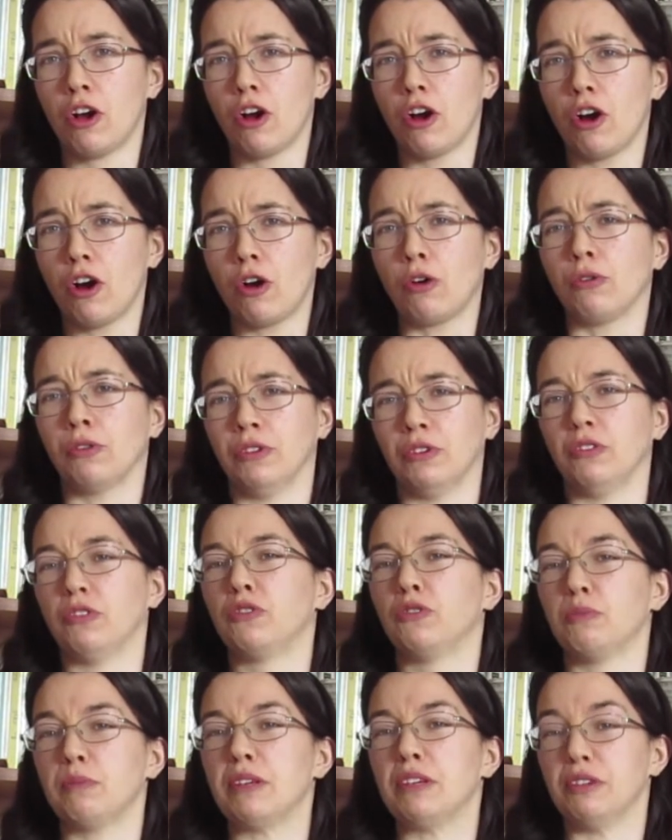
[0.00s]
old enough
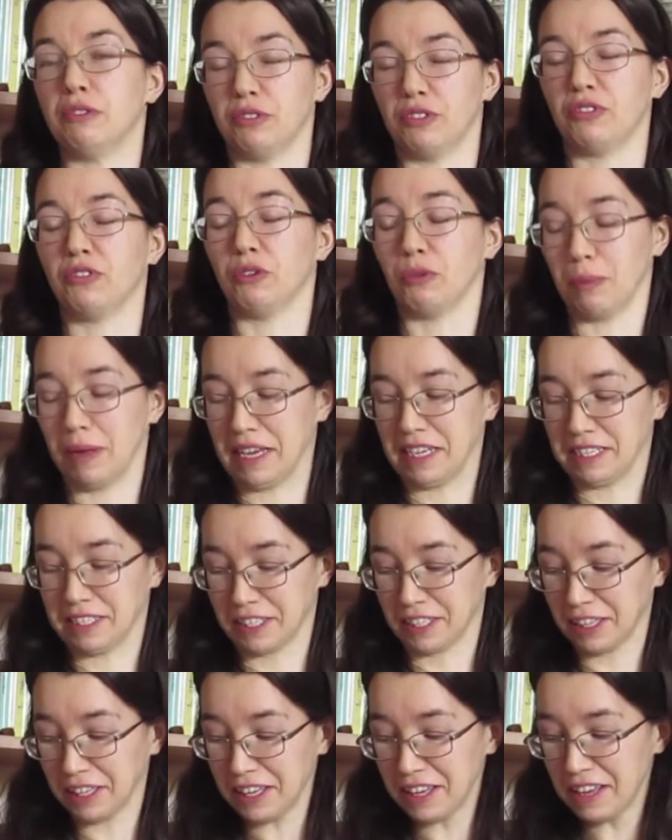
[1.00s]
to be useful
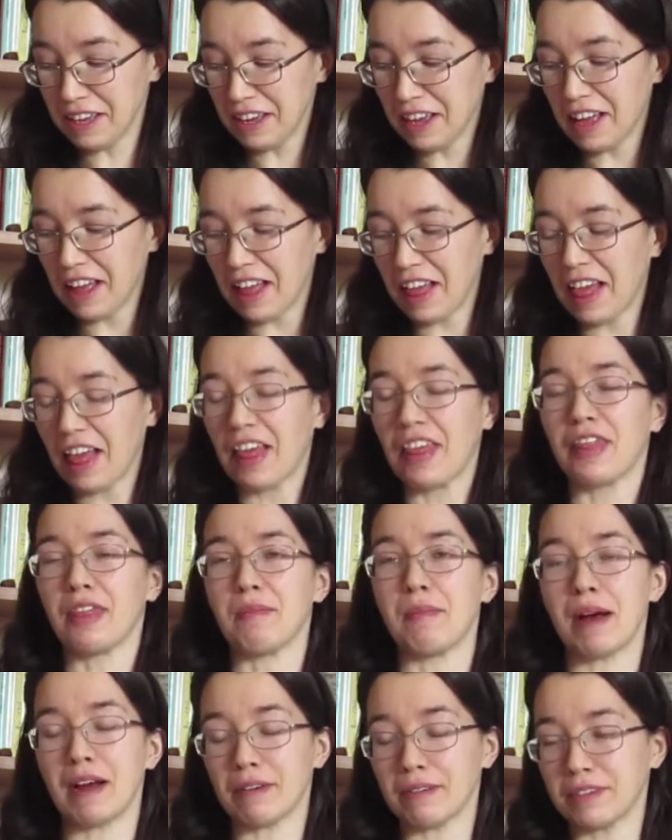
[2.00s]
basically, the
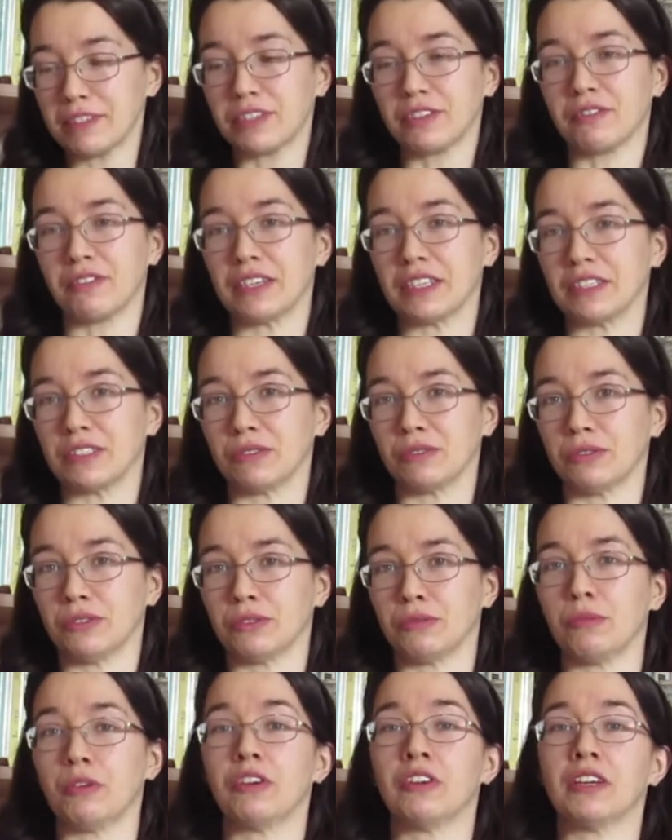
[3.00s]
parish officials
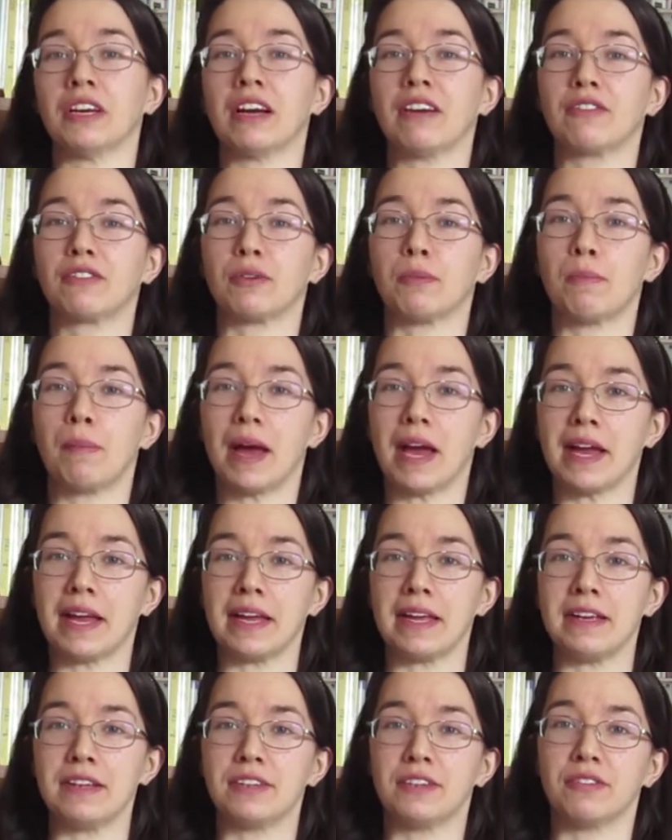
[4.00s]
were going to have to
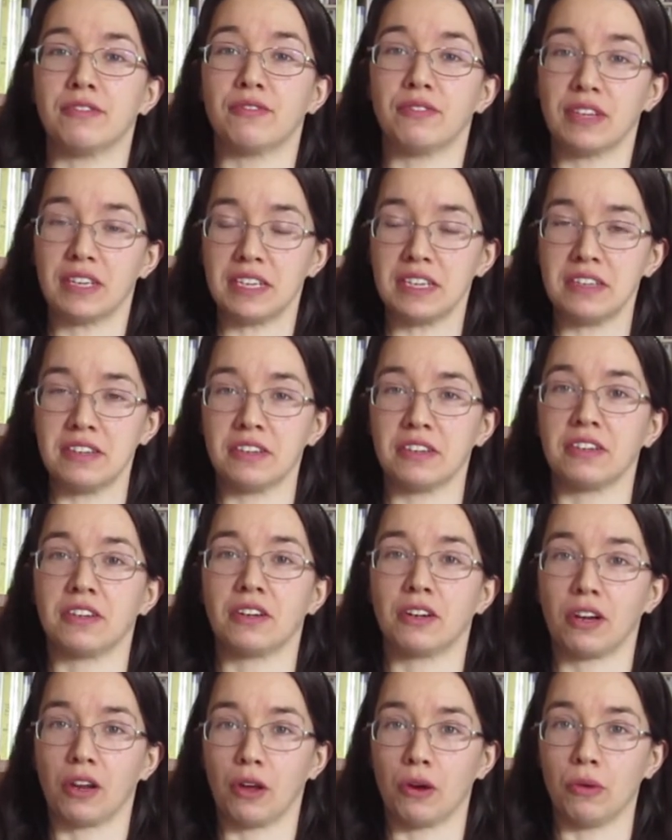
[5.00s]
pay to feed and
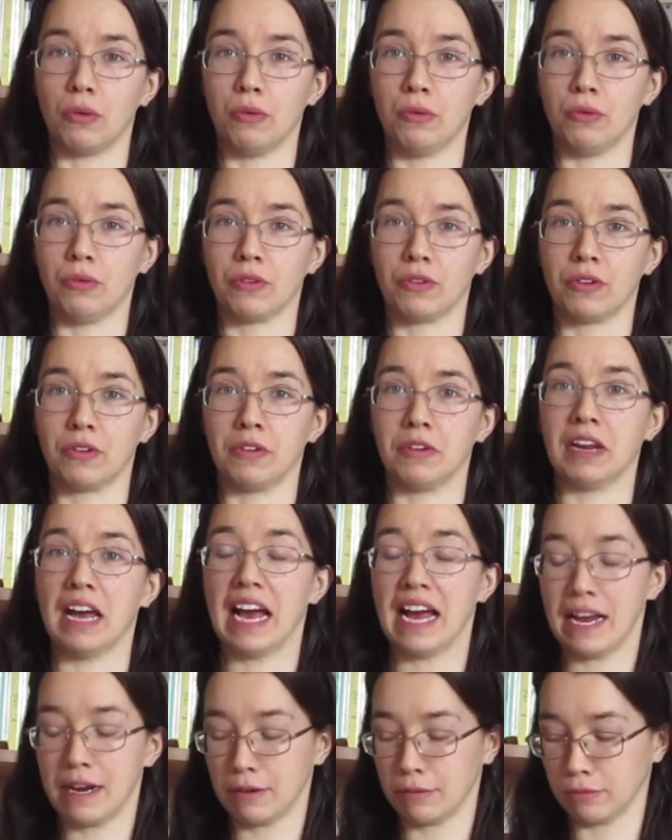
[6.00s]
clothe and
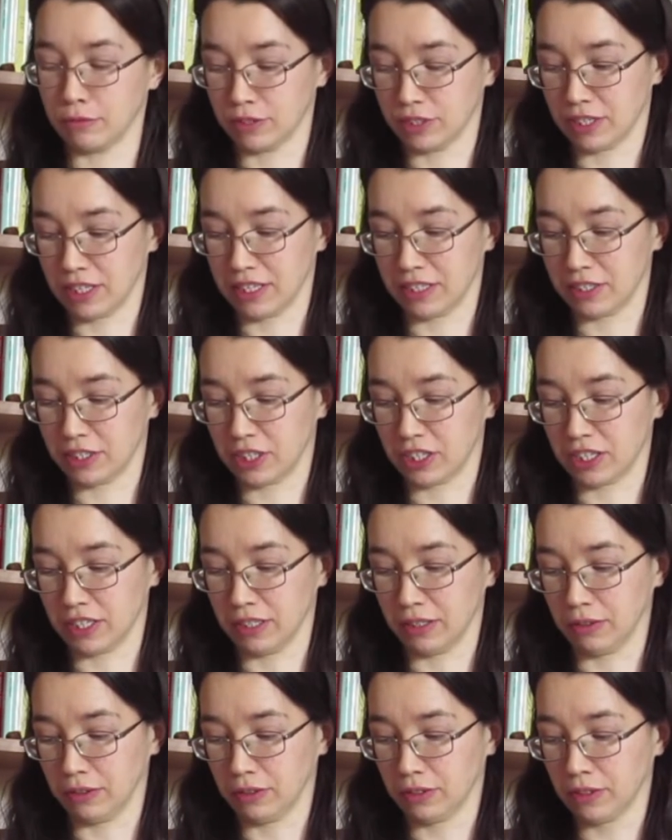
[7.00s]
house that
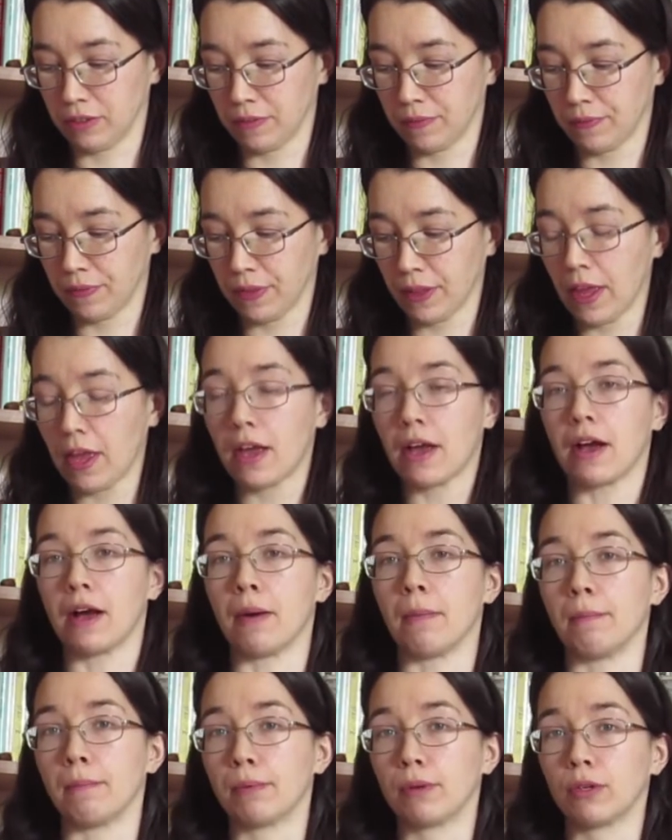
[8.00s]
child.
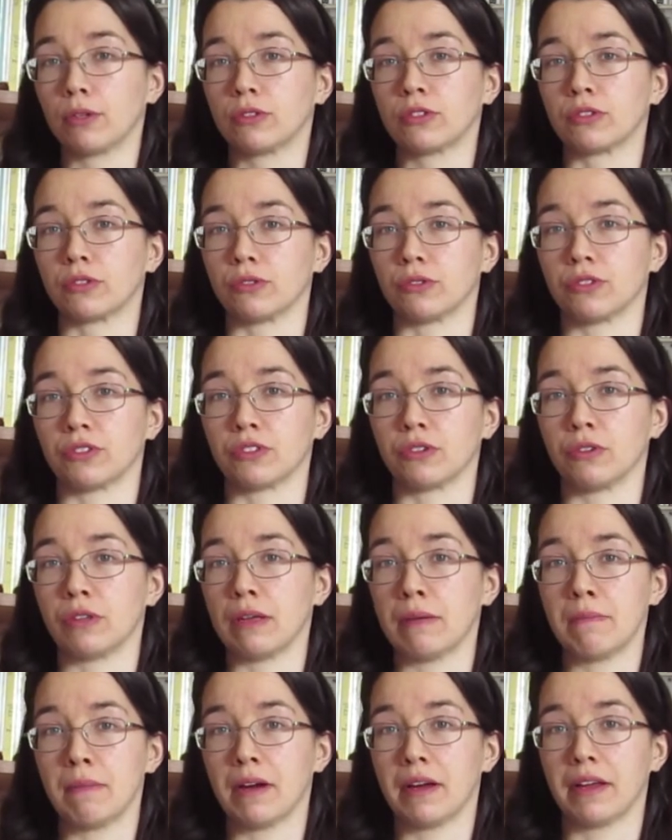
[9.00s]
And plus also they
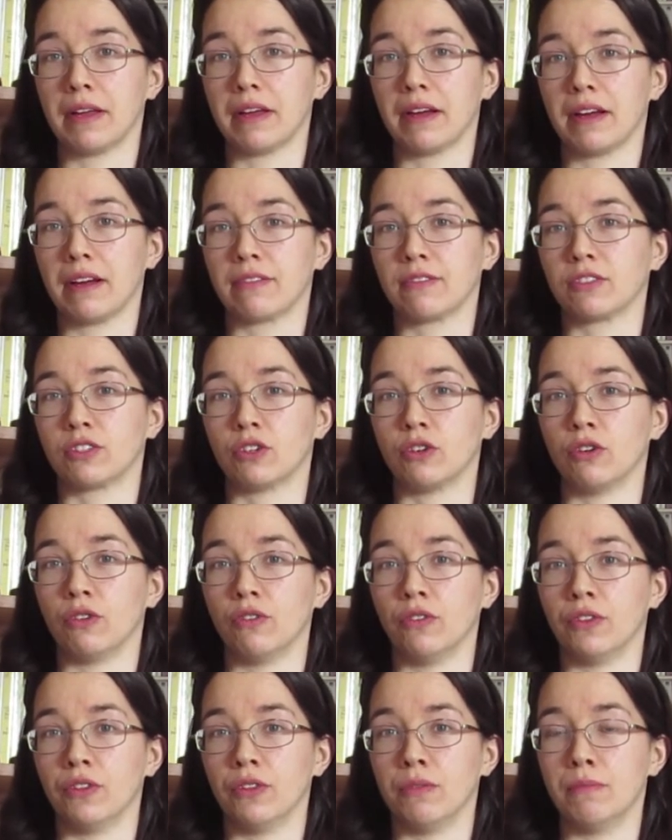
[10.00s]
might have to
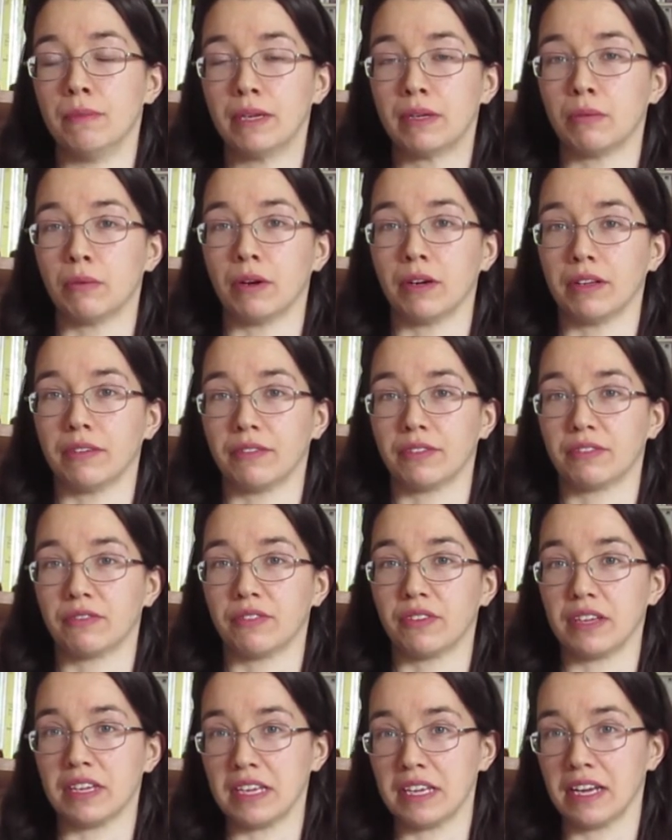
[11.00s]
cover the midwife's
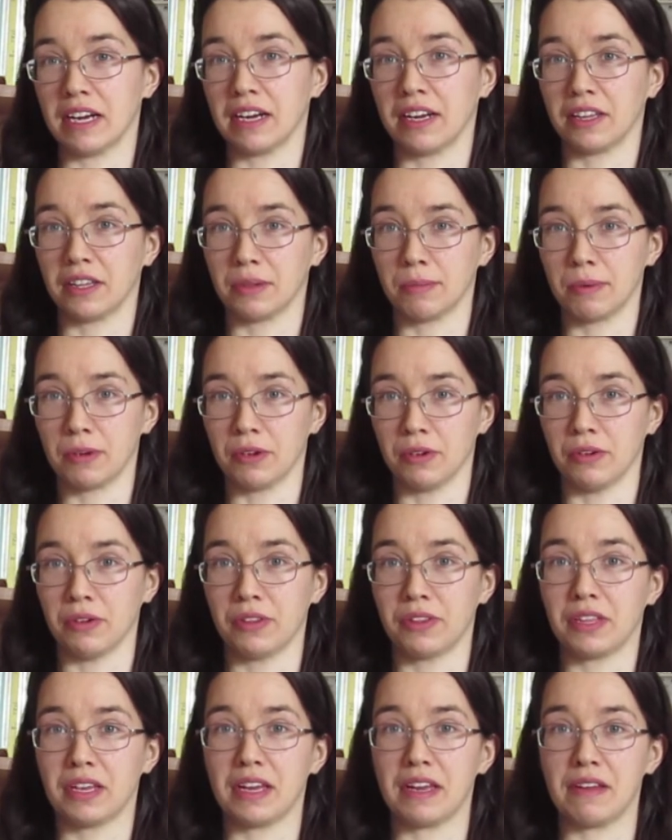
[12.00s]
fee at the
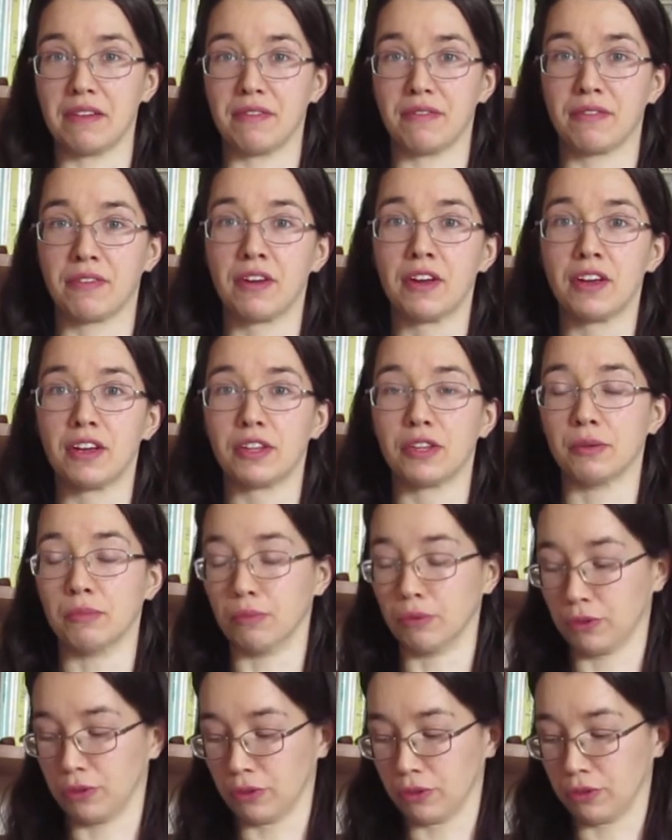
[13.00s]
birth if the
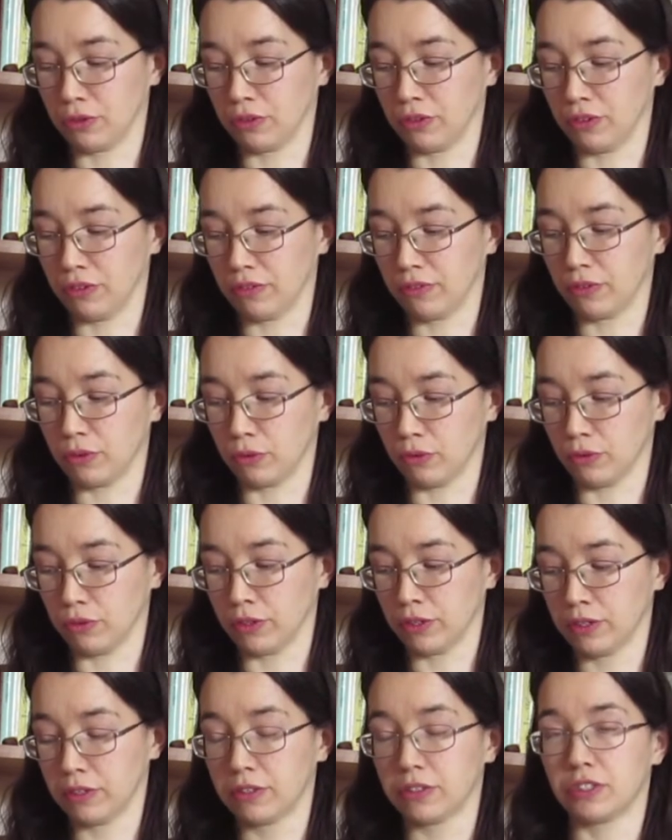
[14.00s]
mother couldn't afford
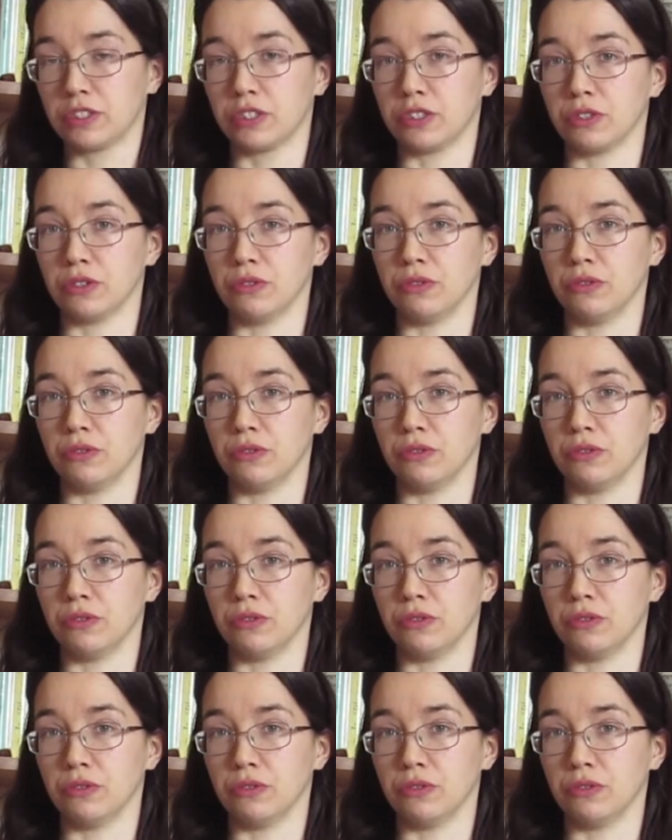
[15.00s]
to